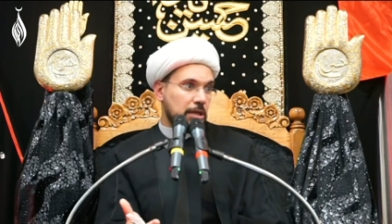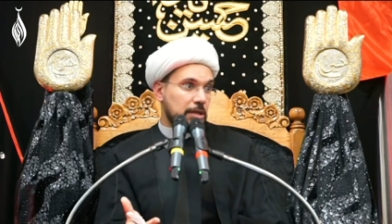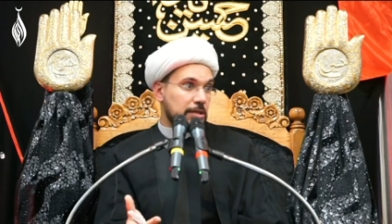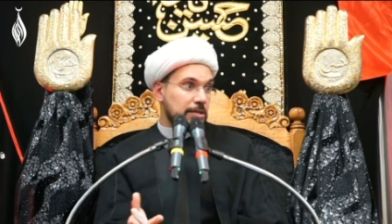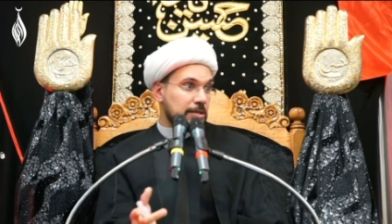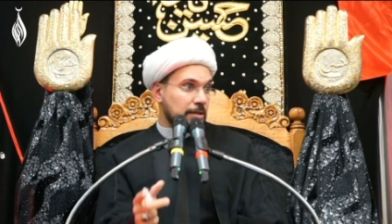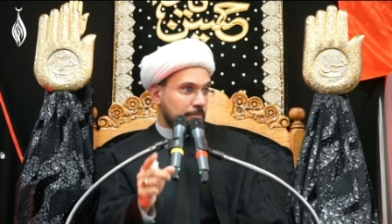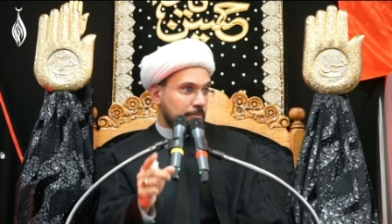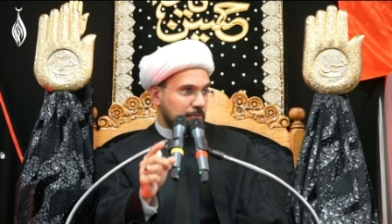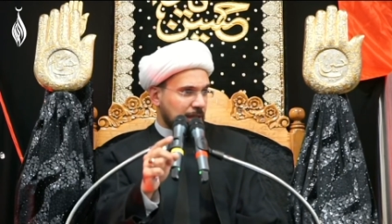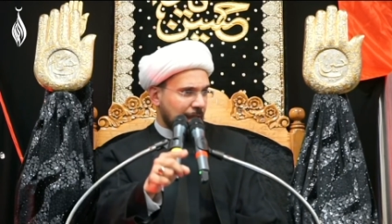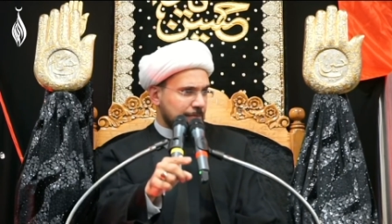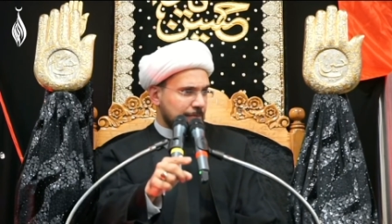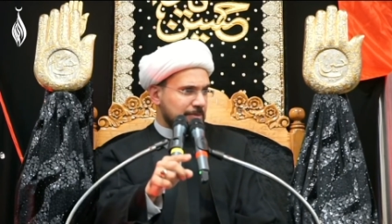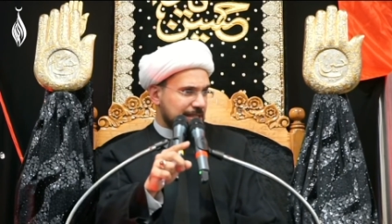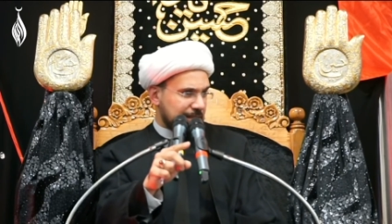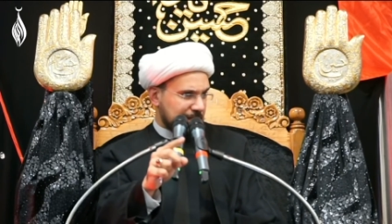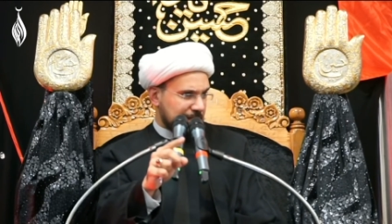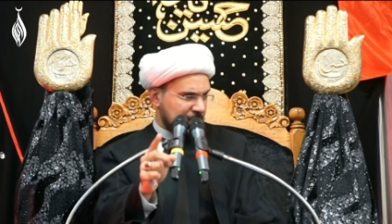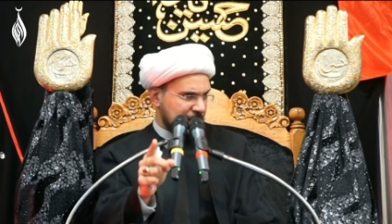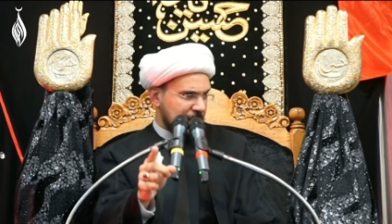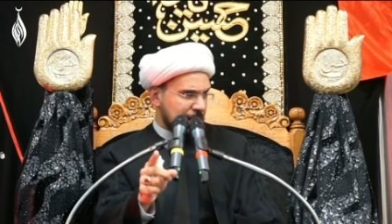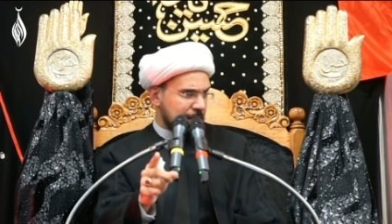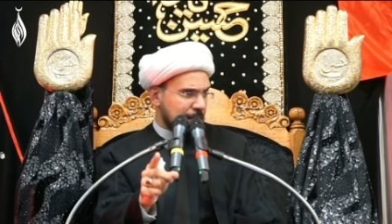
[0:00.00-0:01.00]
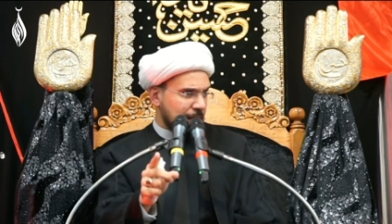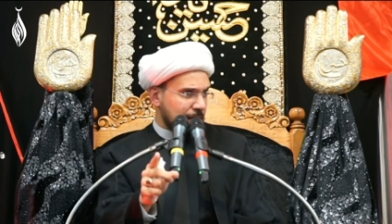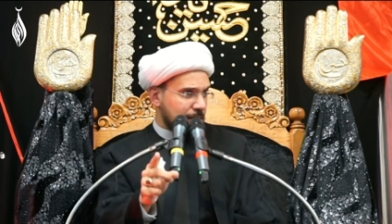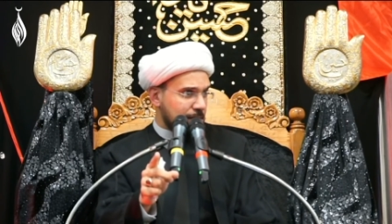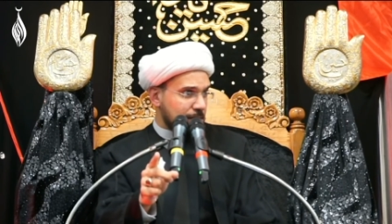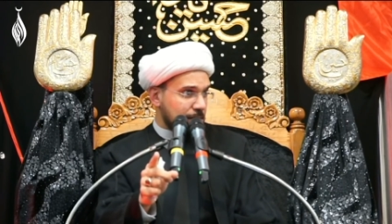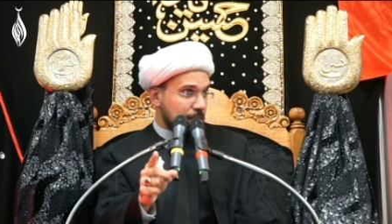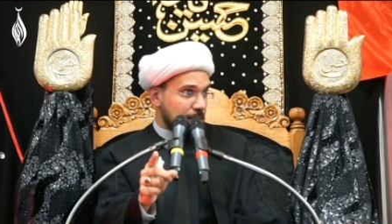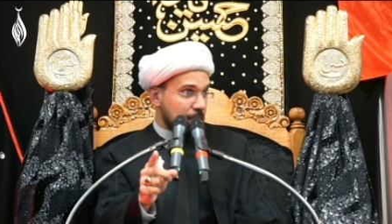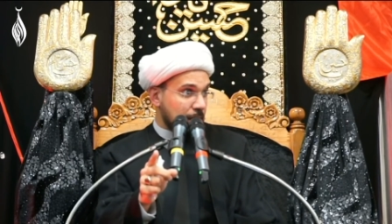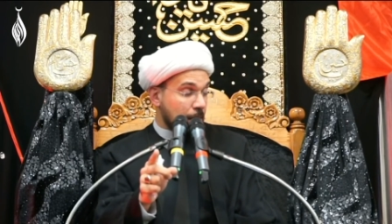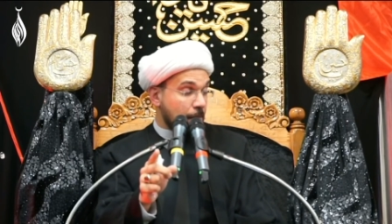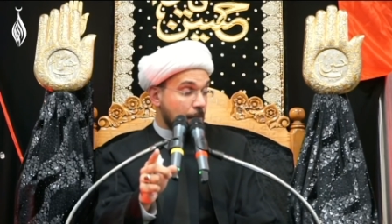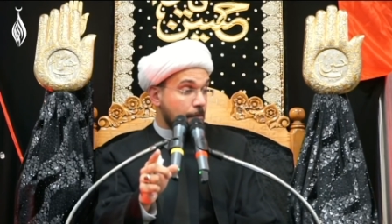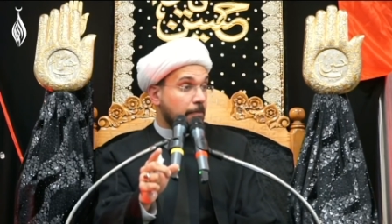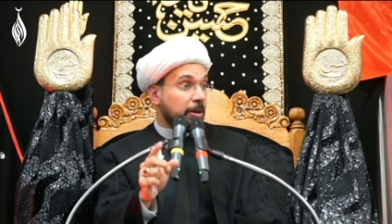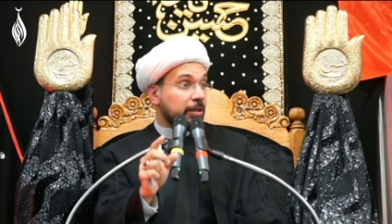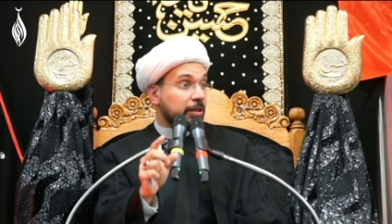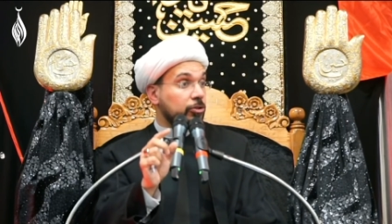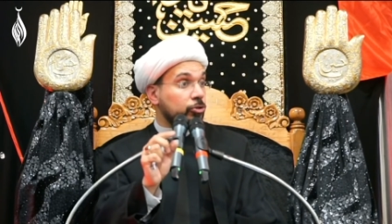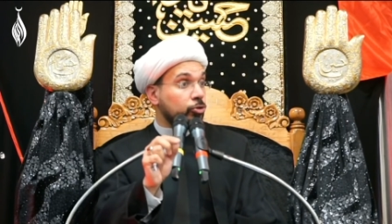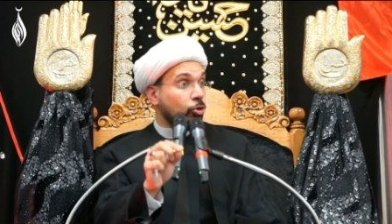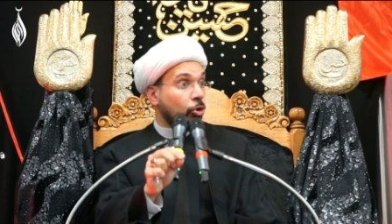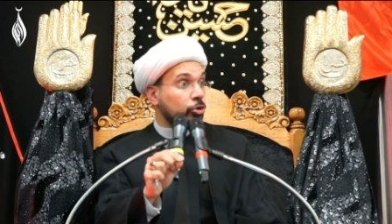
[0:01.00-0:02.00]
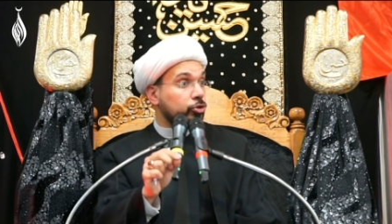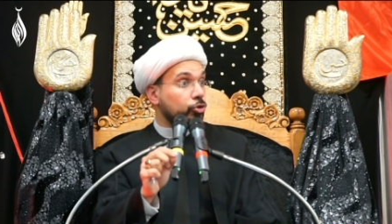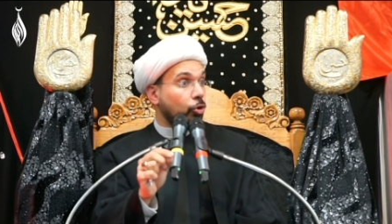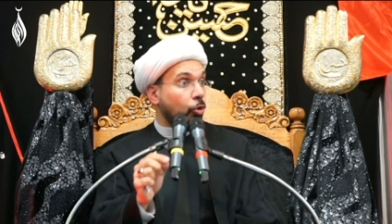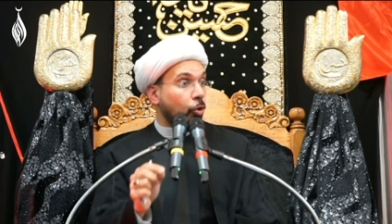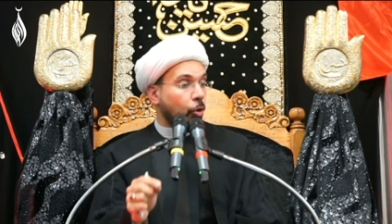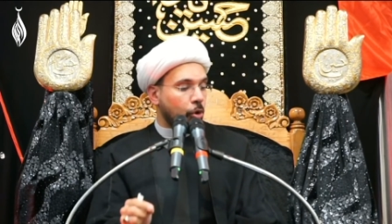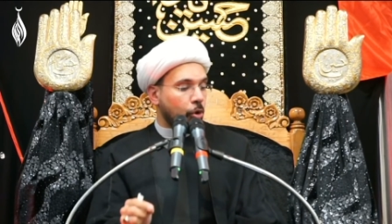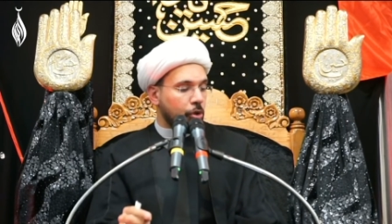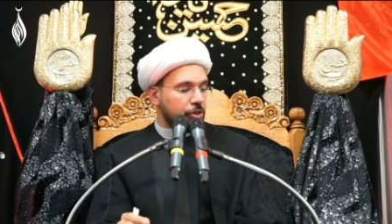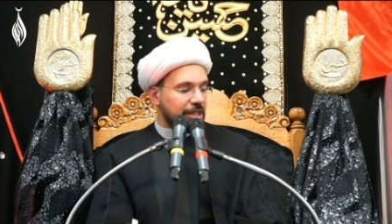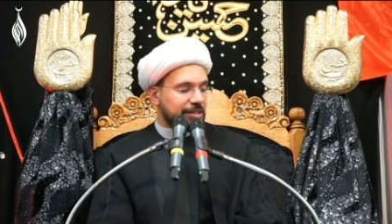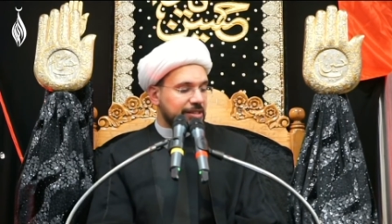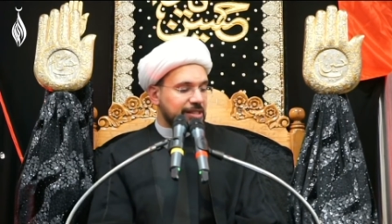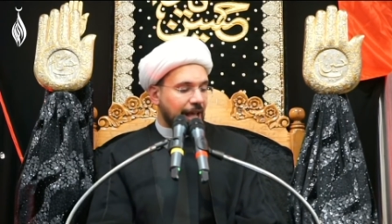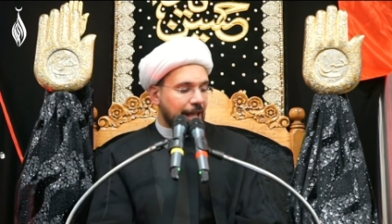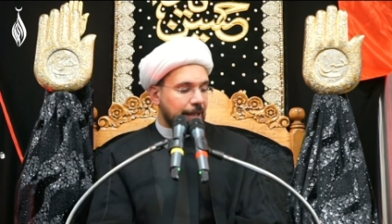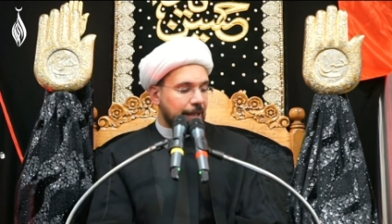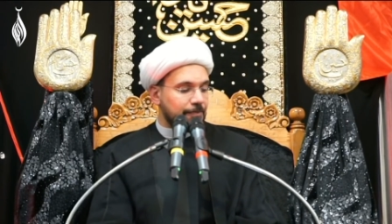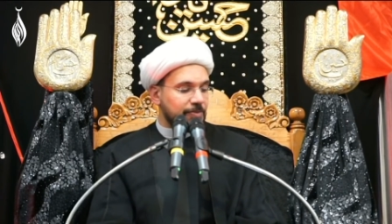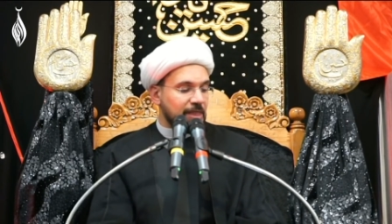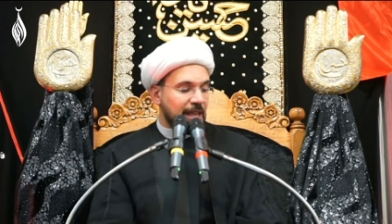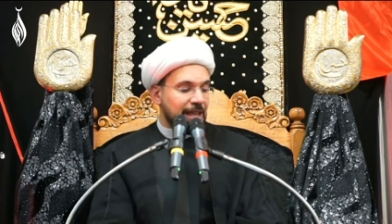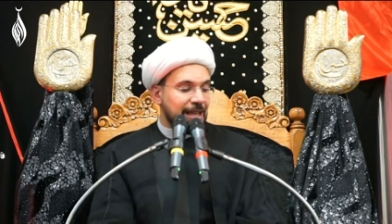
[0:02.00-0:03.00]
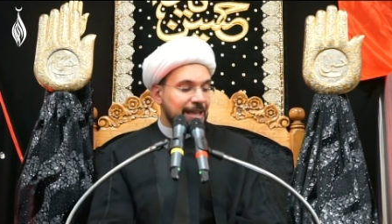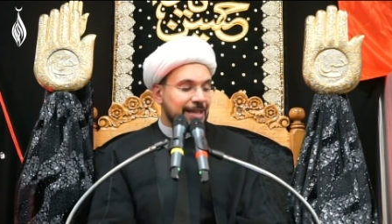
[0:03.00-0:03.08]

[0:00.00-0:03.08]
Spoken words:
Sometimes it's needed, but not all the time.